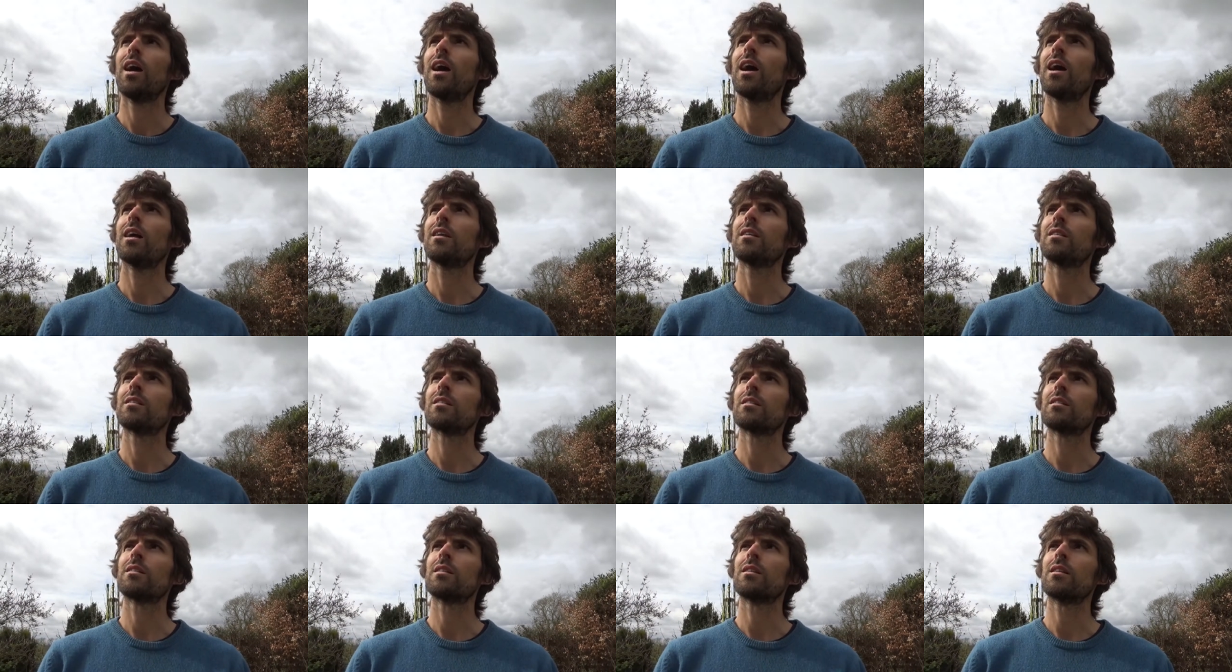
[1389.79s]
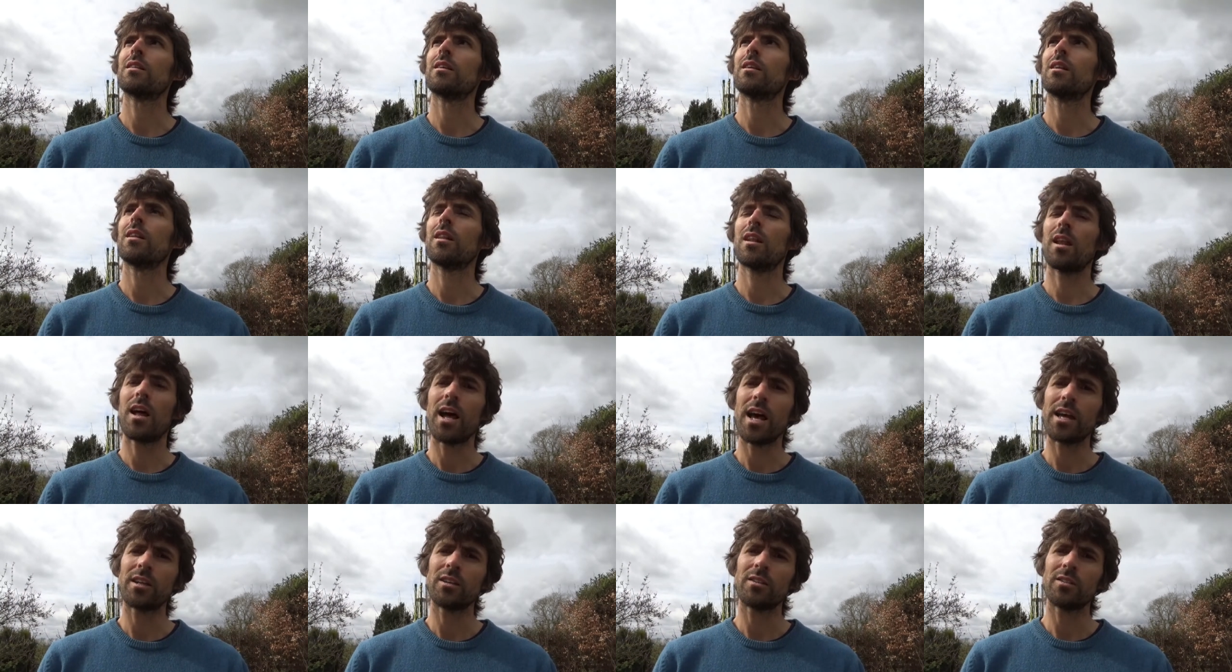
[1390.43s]
And
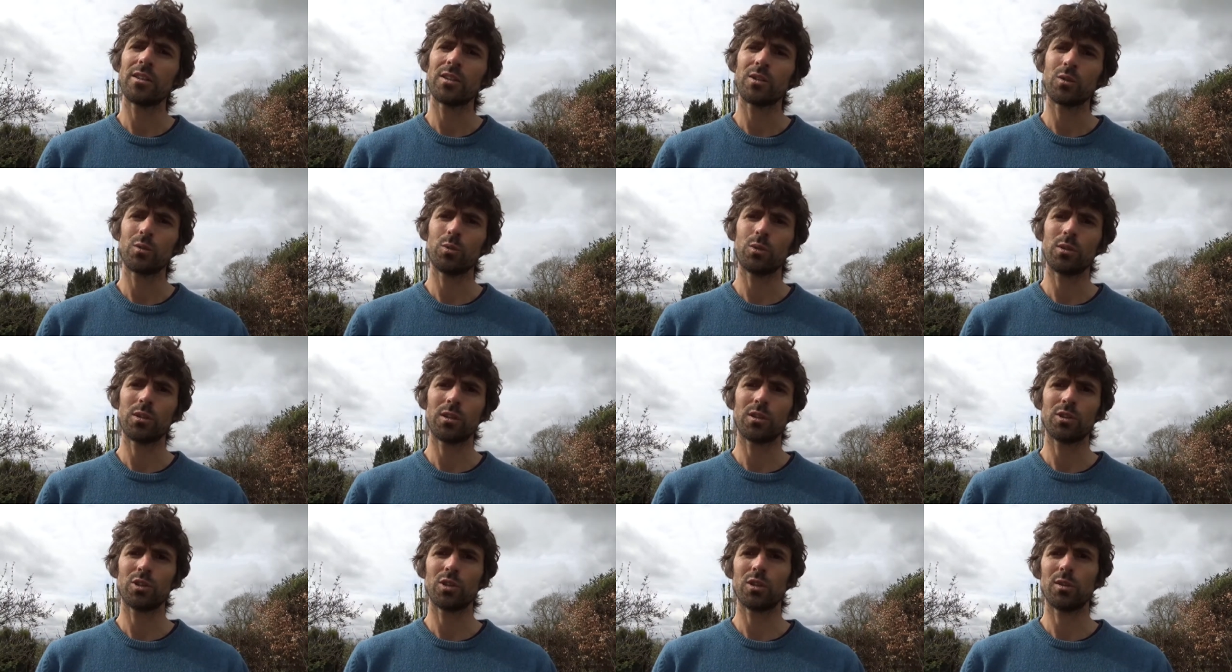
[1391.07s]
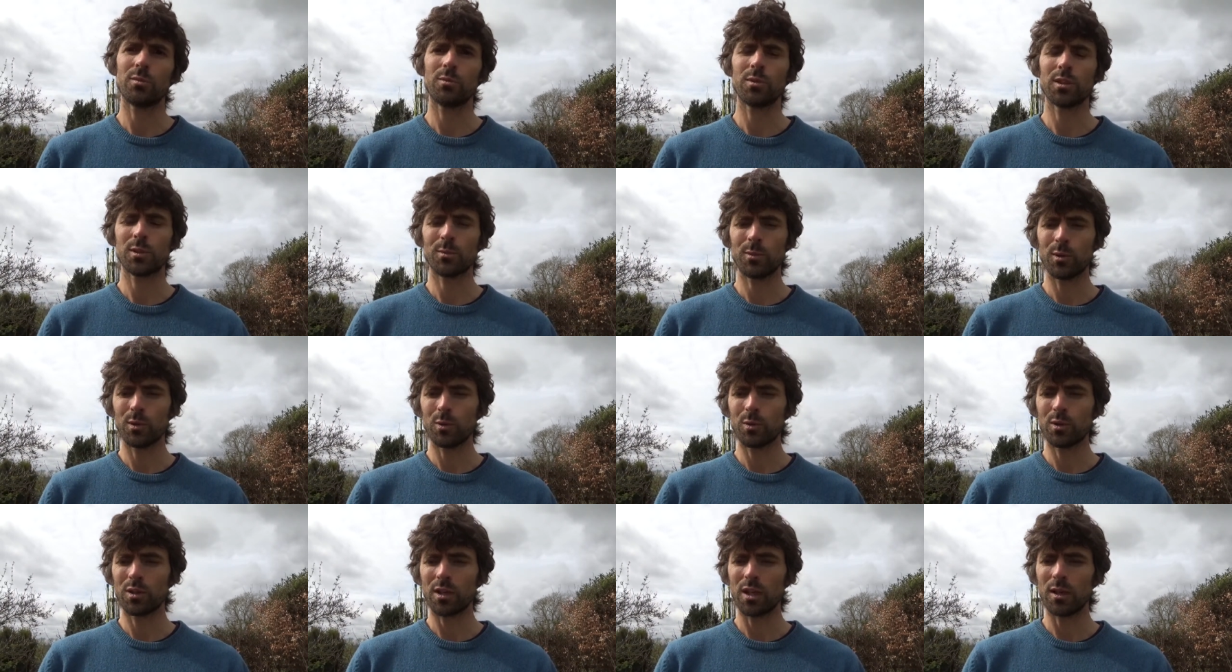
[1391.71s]
Lyon at this workshop
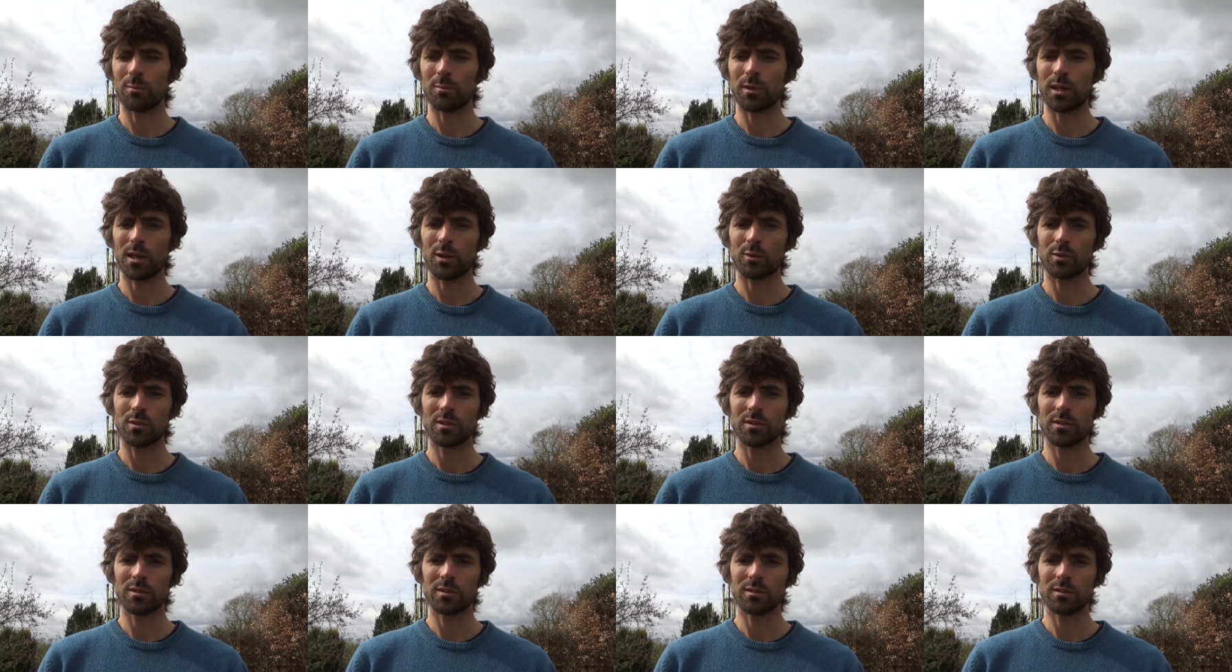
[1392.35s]
spoke about